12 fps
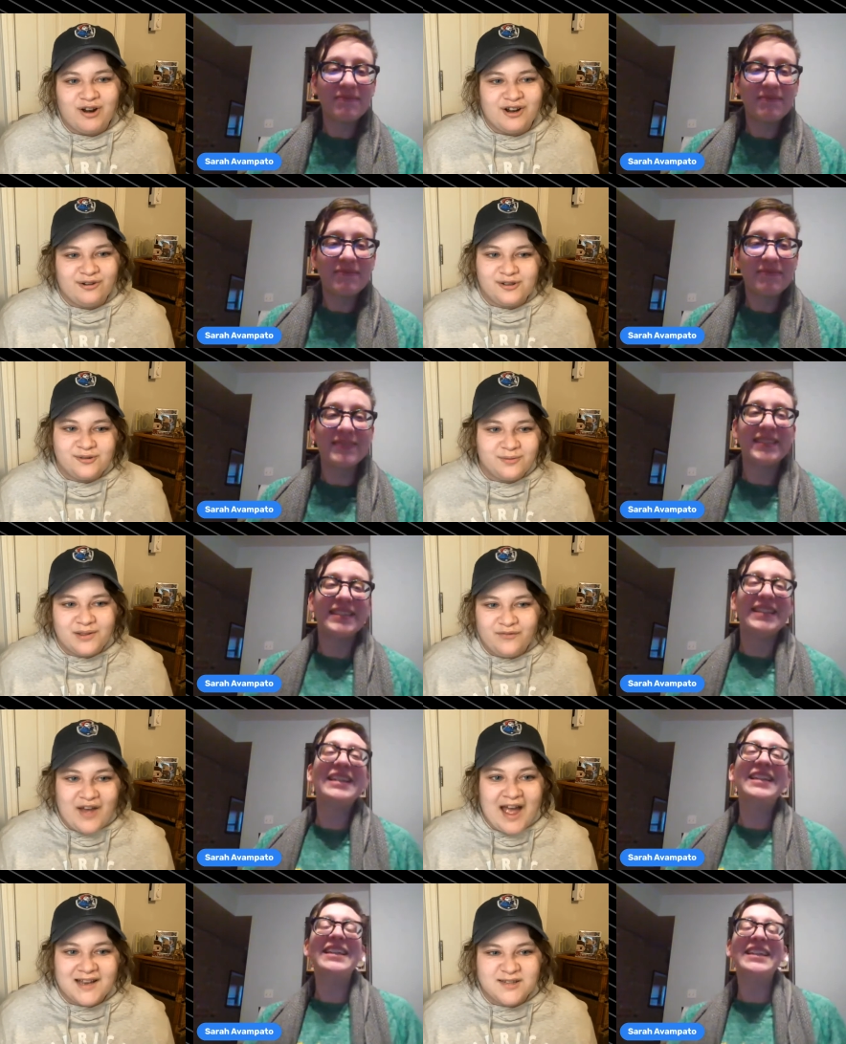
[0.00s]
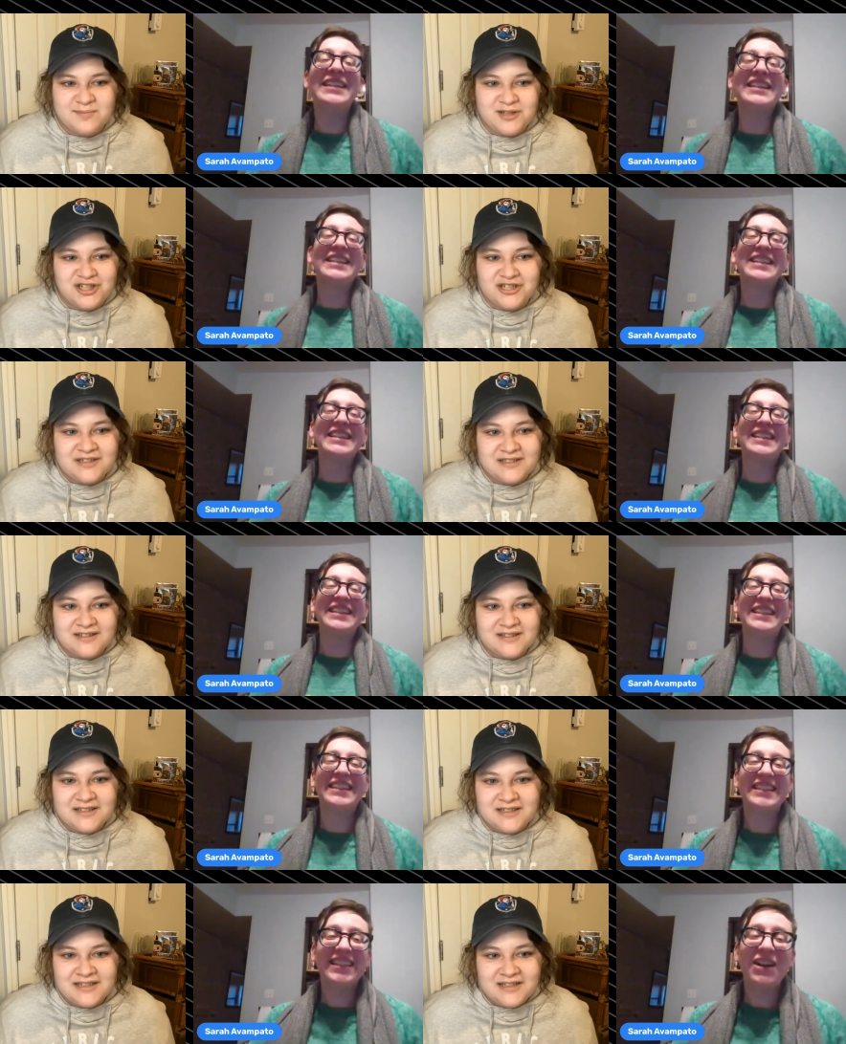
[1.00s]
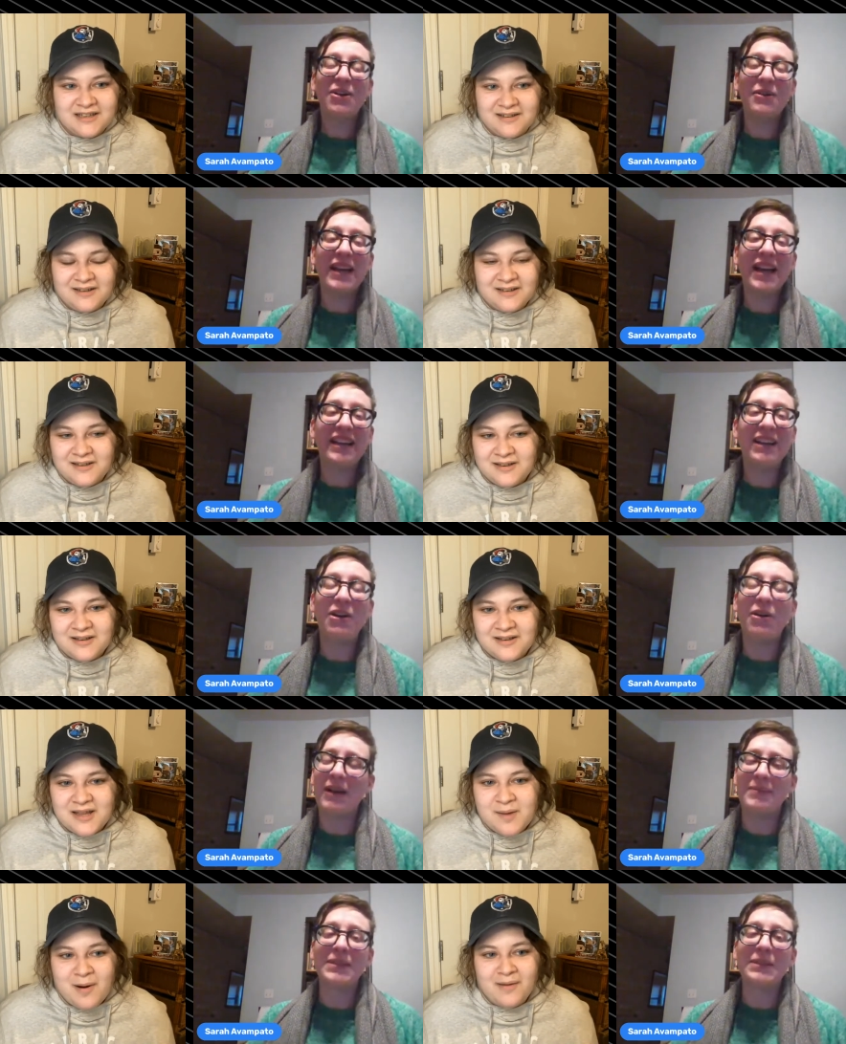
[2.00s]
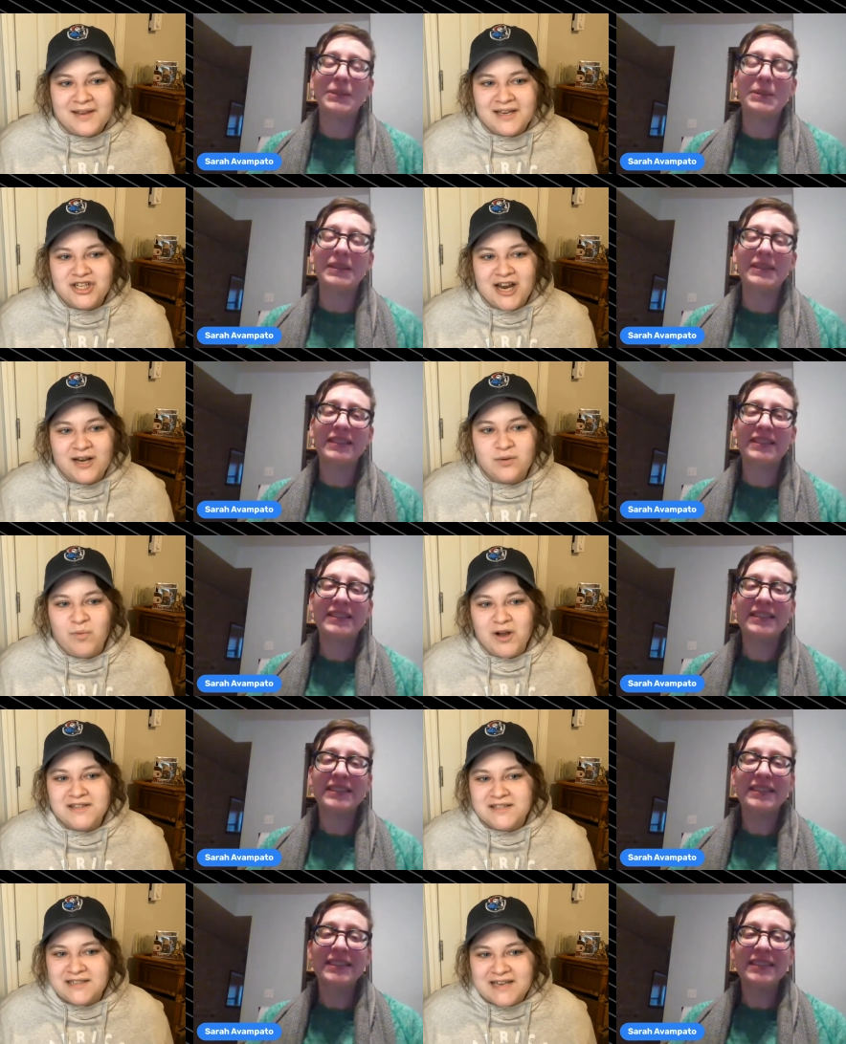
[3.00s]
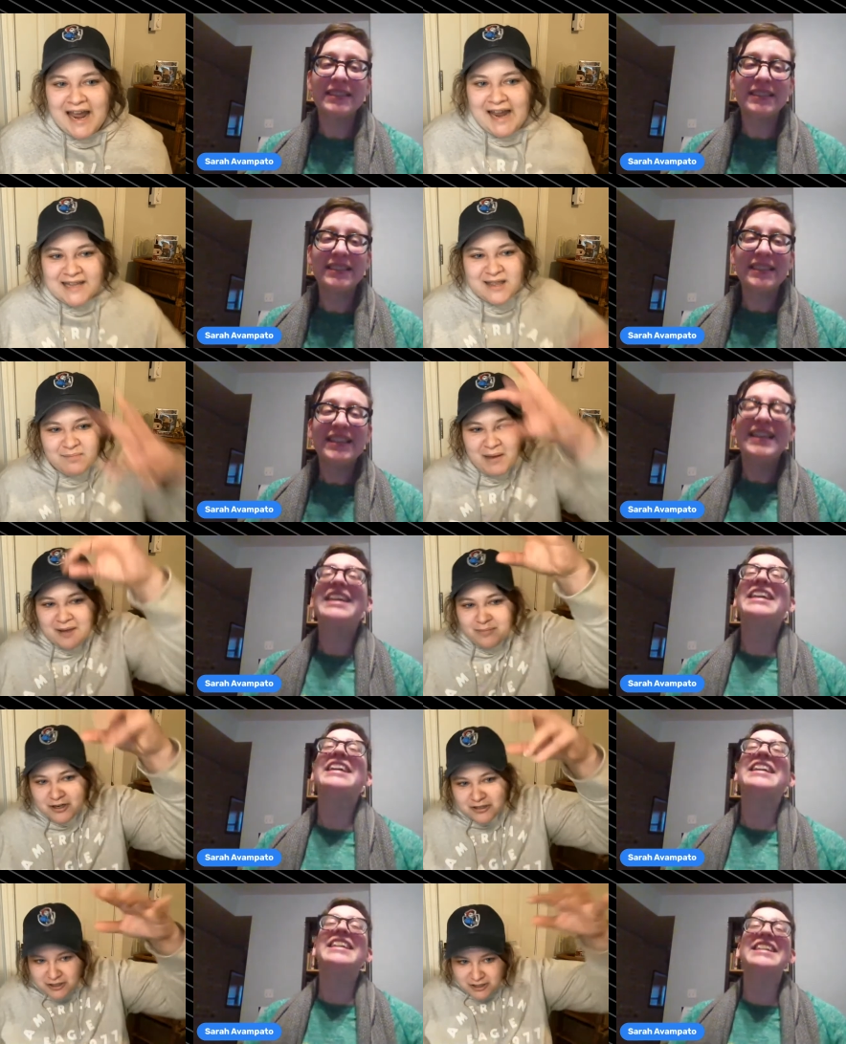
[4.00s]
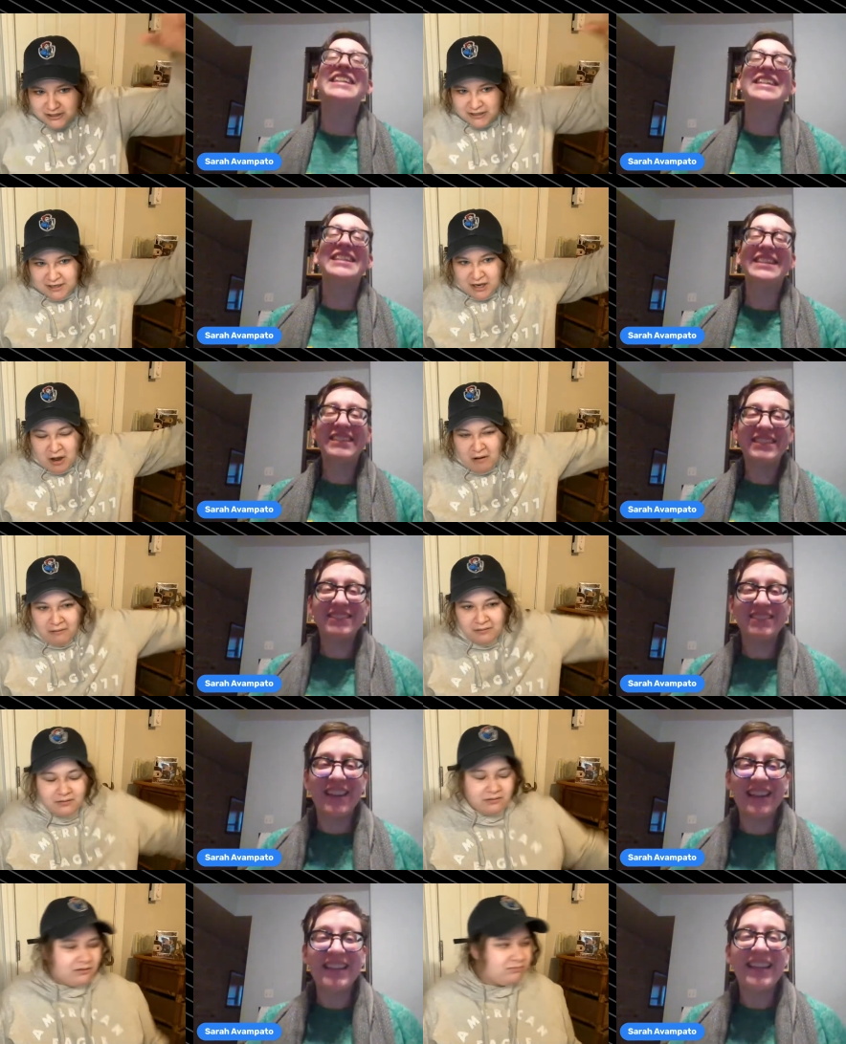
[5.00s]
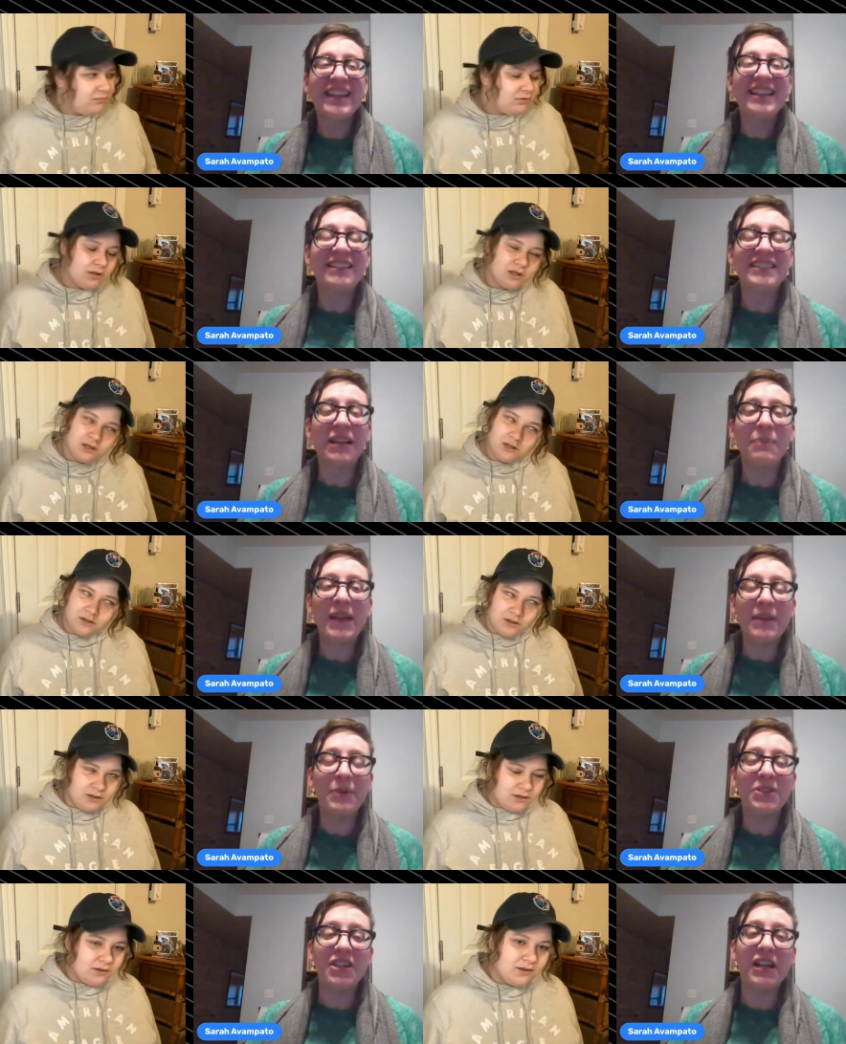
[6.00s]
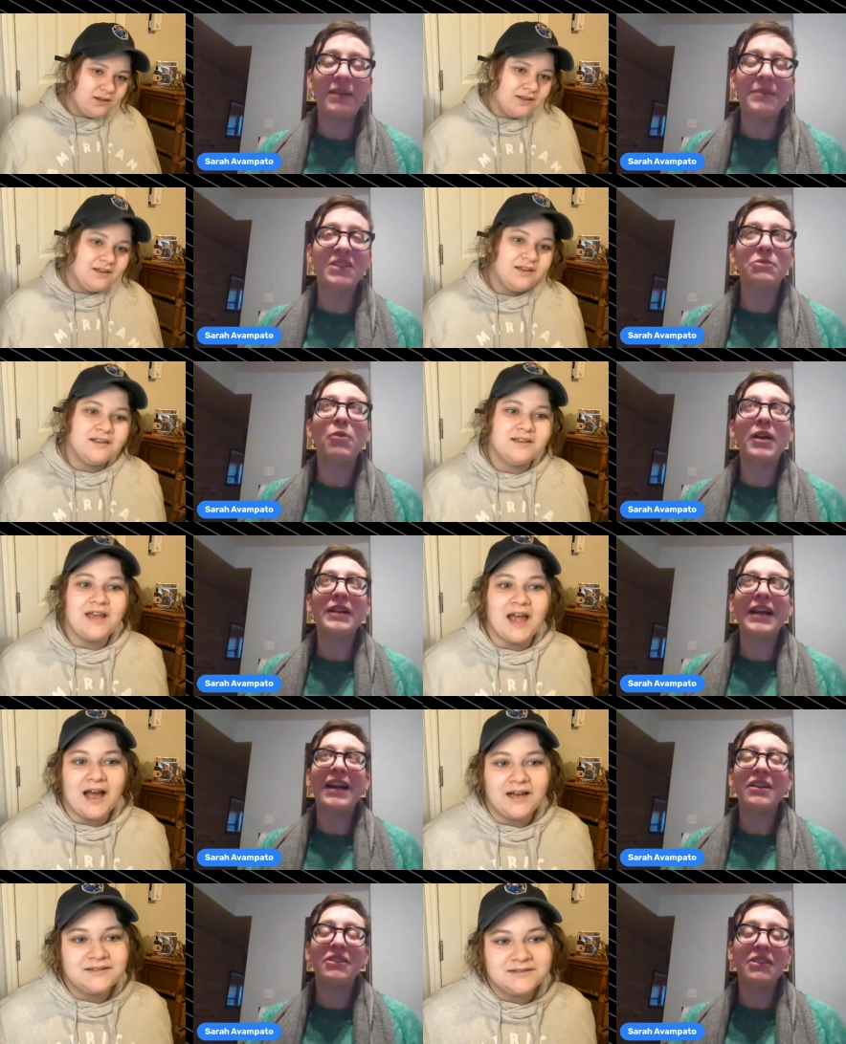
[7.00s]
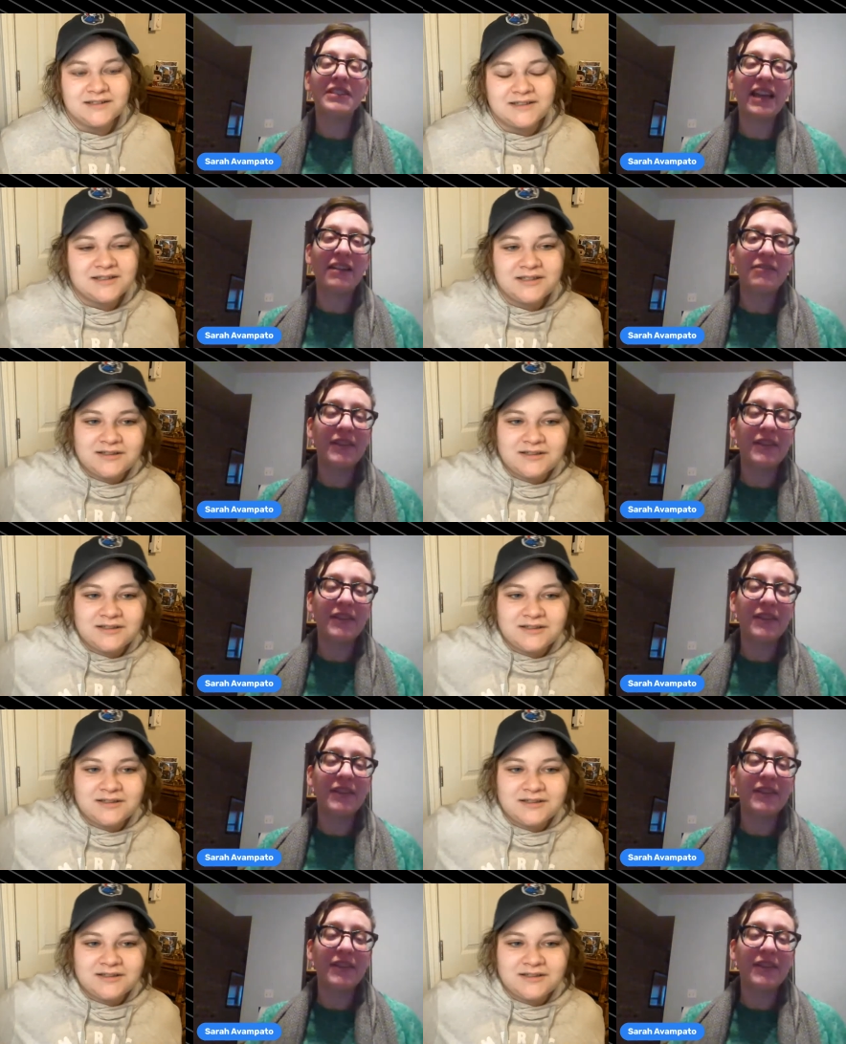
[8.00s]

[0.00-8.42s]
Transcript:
Speaker 1: riddled with fax machines. Oh yeah.
Speaker 2: Oh, absolutely. You probably get checked once a day in the paper. Right. There's like a paper jam. There's one guy who knows how to